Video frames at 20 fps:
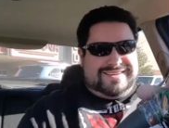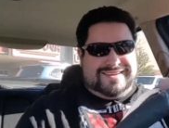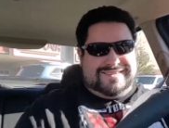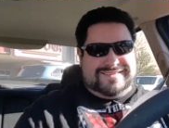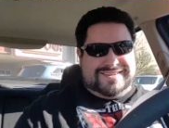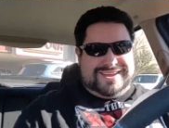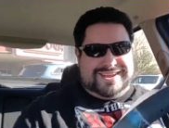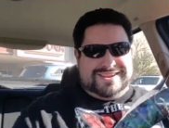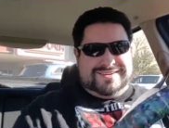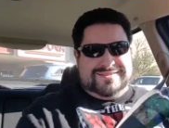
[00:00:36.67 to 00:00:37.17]

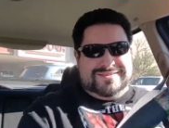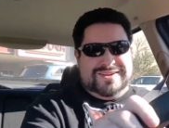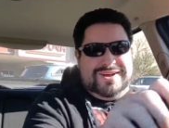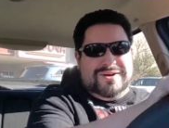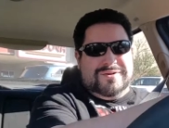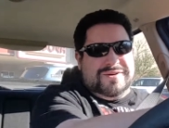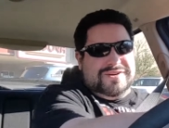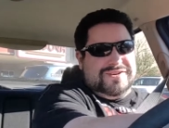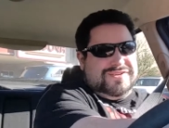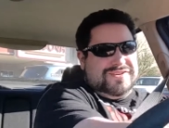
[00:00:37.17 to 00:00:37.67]
I mean, you
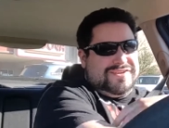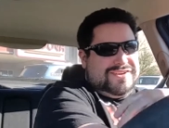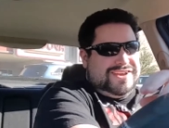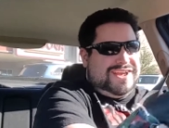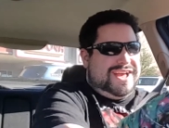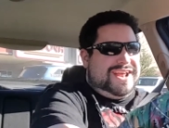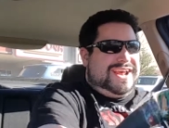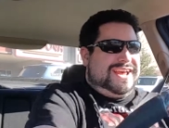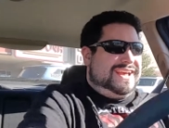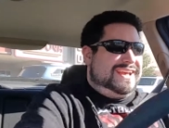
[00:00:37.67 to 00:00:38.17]
know what you're
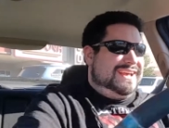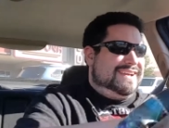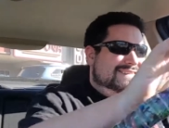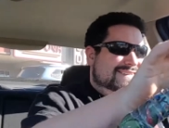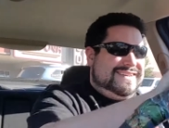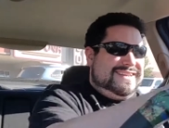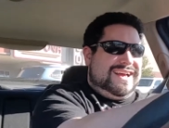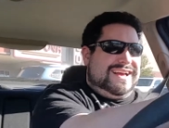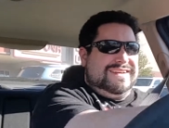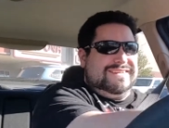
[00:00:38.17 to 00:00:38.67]
getting. I
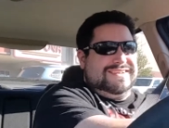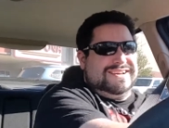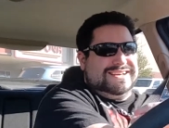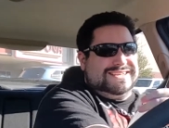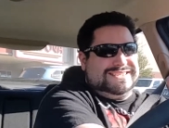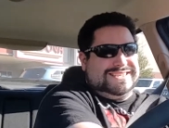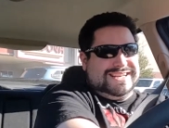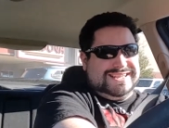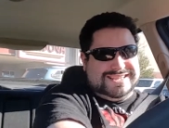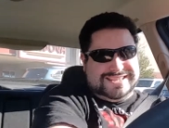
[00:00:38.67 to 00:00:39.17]
mean, I,
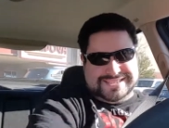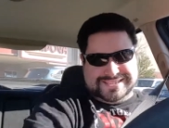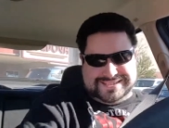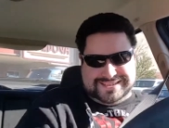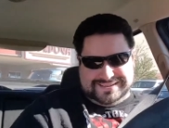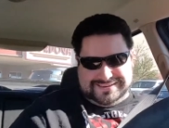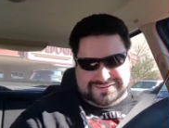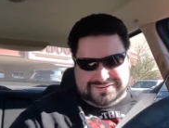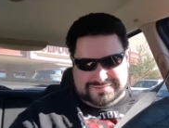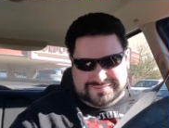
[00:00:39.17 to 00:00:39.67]
I said this
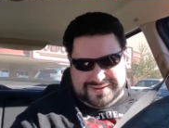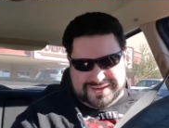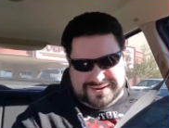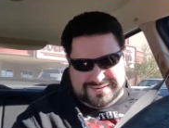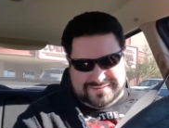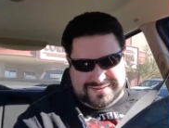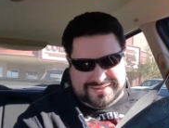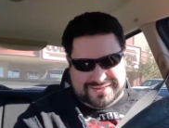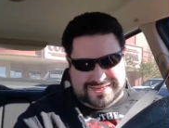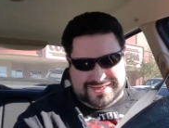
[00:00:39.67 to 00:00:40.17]
a little
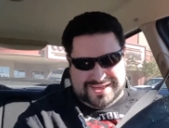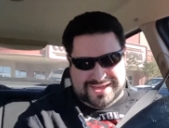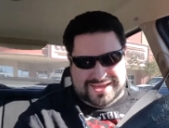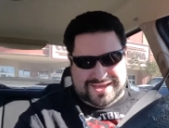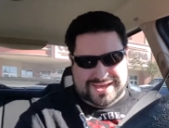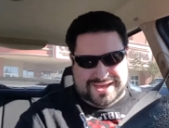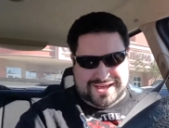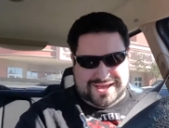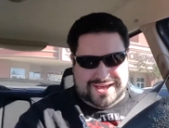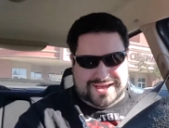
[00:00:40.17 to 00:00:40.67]
bit with
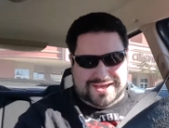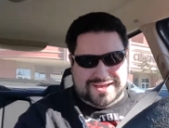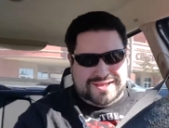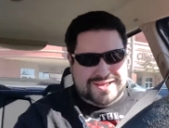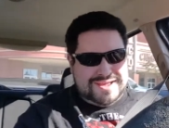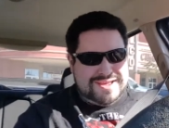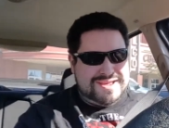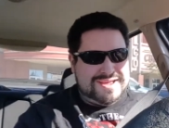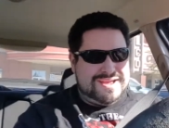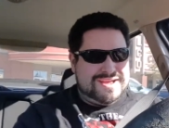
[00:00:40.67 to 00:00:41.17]
the,
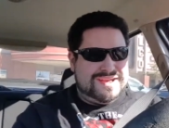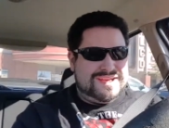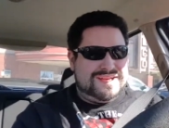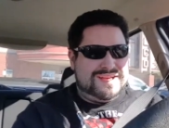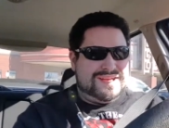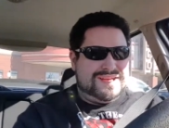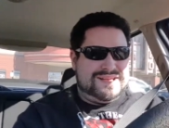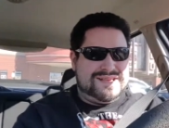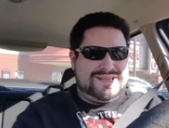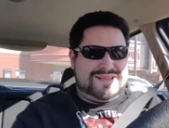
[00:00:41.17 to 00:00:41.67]

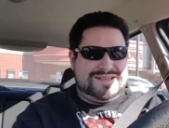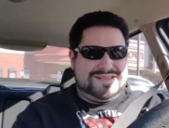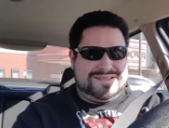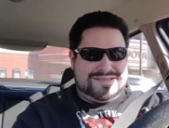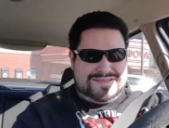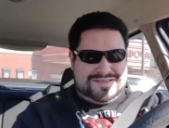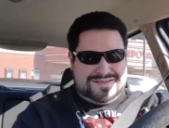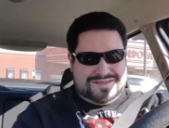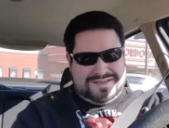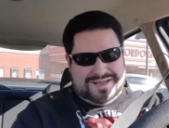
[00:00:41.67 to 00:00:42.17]

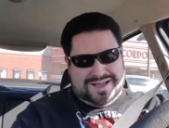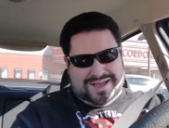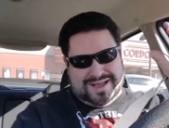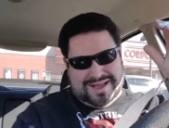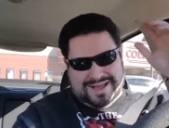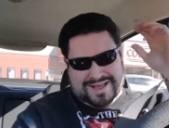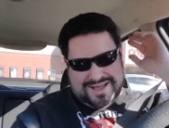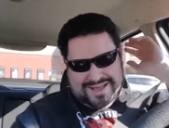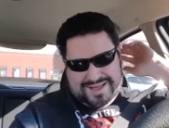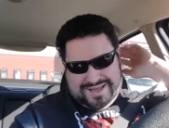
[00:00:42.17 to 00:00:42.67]
uh,
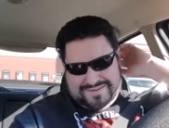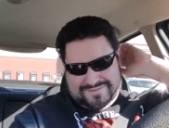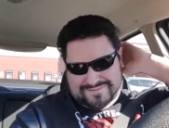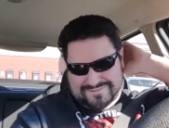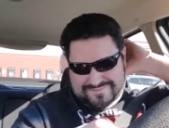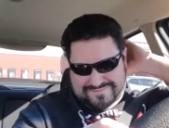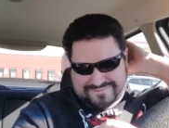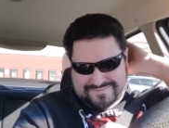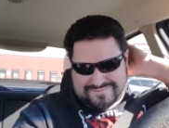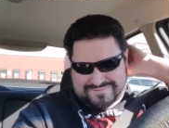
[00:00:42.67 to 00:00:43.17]
uh,
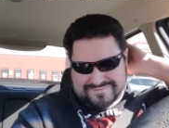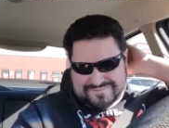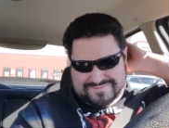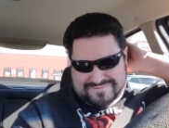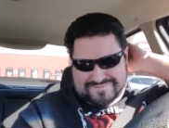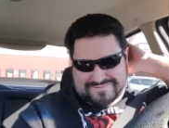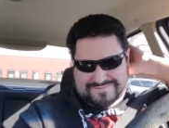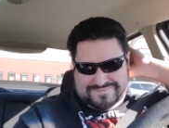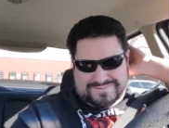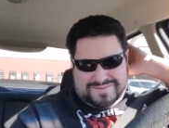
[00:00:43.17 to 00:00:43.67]

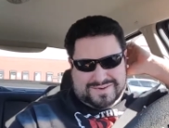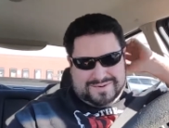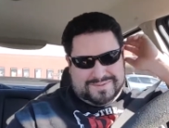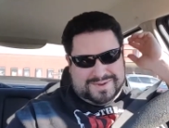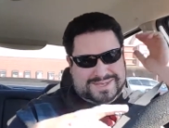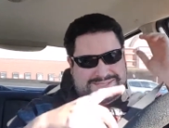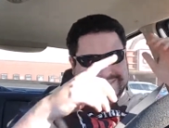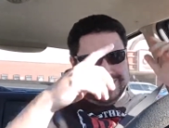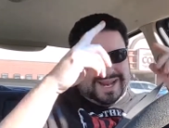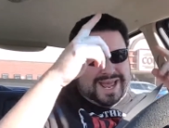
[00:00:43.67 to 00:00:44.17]
what
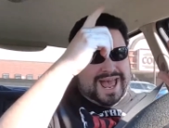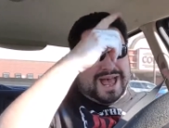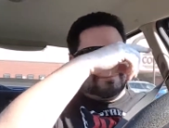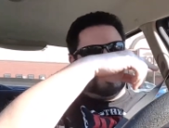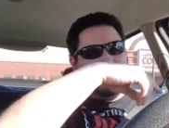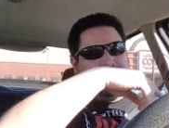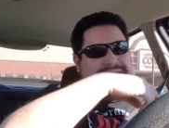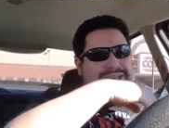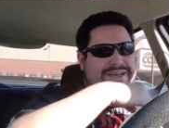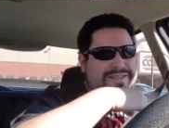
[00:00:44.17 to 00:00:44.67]
was it?
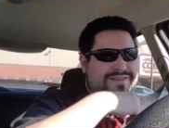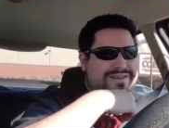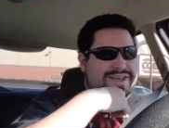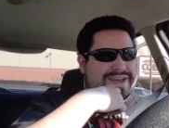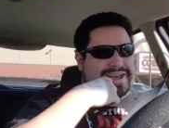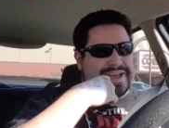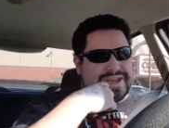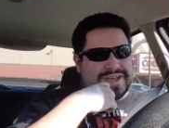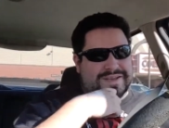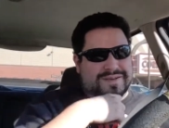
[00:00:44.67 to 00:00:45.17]
Happy Death
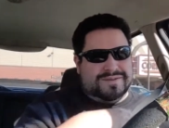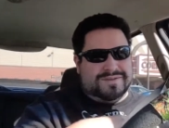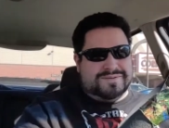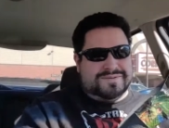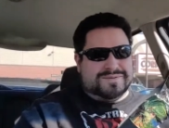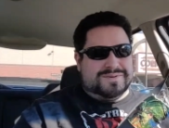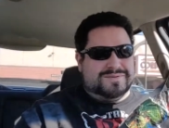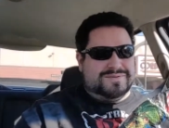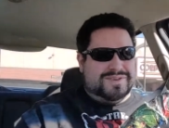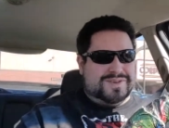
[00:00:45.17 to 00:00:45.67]
Day
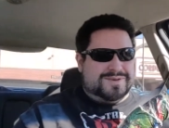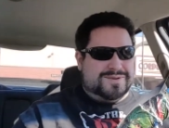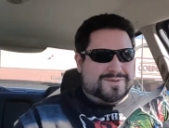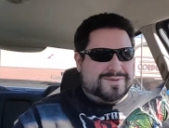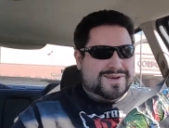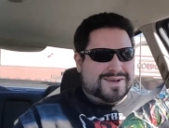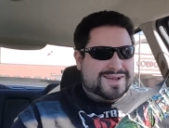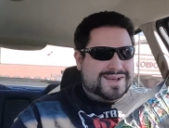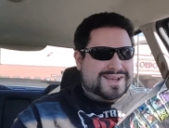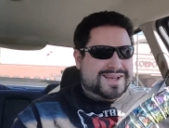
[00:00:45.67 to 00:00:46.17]
review.
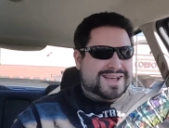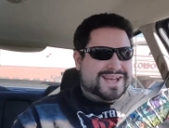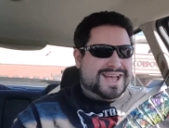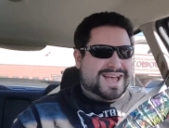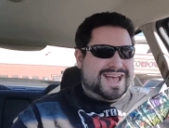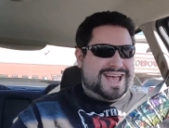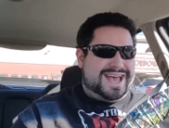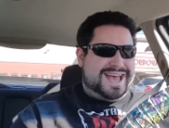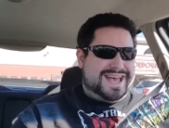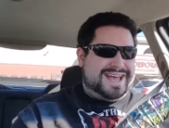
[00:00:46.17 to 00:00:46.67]

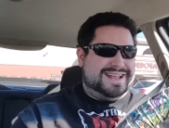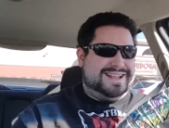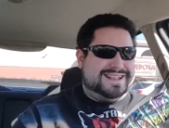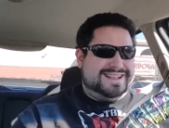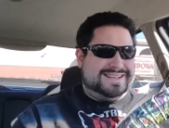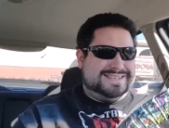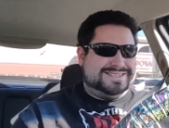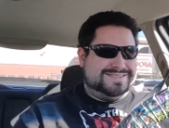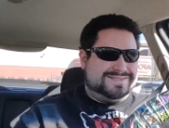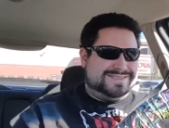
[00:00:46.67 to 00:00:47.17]

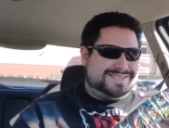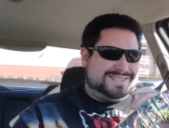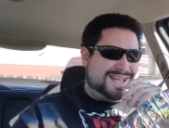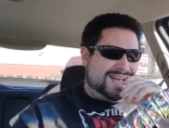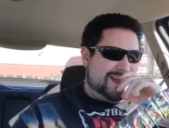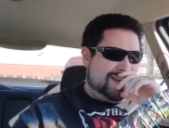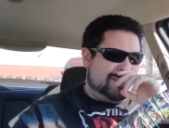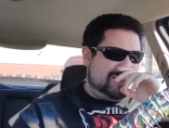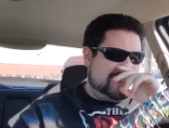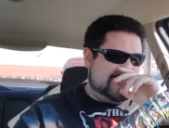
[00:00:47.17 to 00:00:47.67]
And this one's
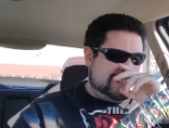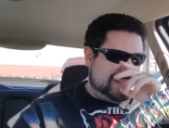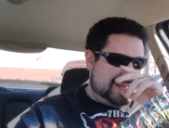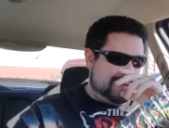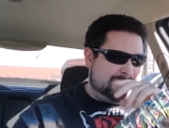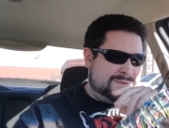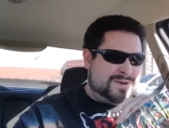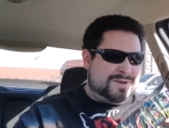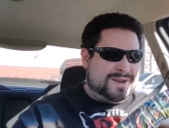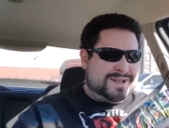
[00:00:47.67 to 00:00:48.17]
kind of in the
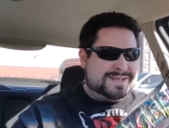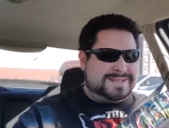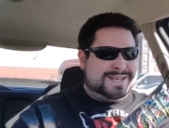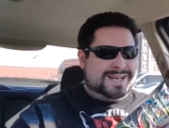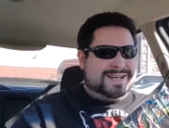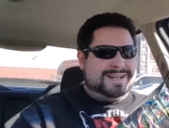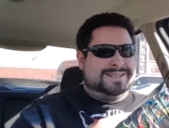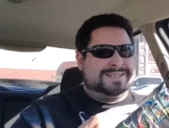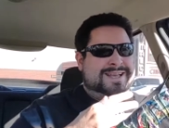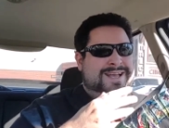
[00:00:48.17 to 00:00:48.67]
same boat, is
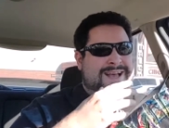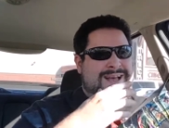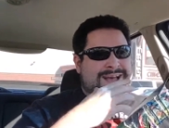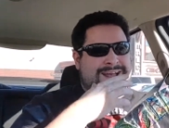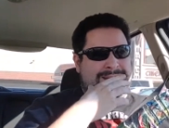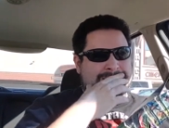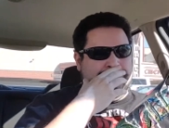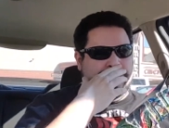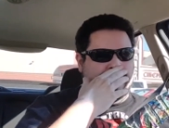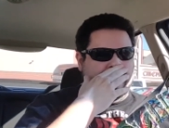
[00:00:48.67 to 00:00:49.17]
that it's
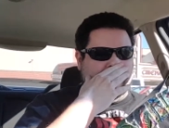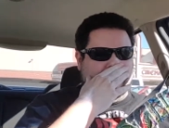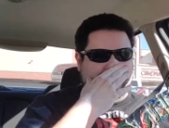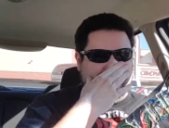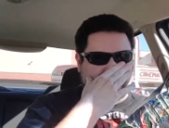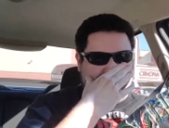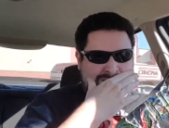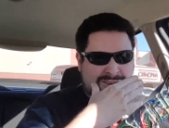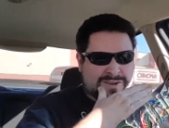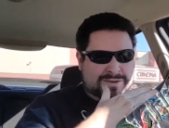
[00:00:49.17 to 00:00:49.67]
kind of
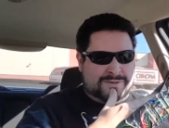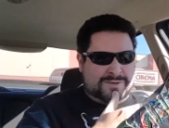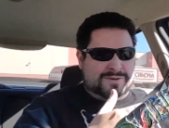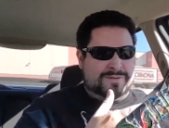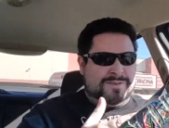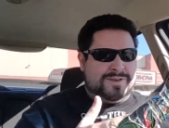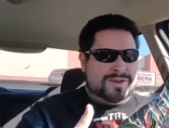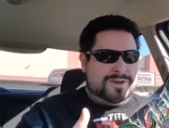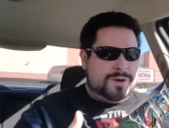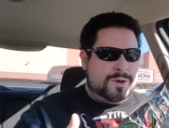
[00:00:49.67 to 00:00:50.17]
hard to
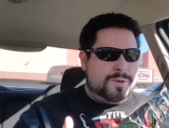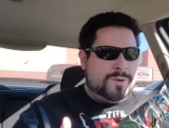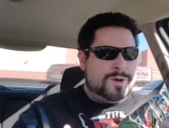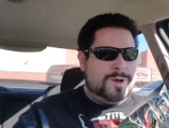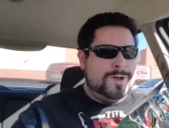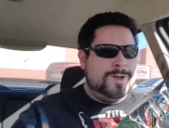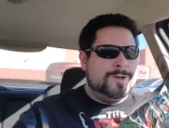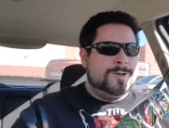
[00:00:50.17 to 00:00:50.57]
review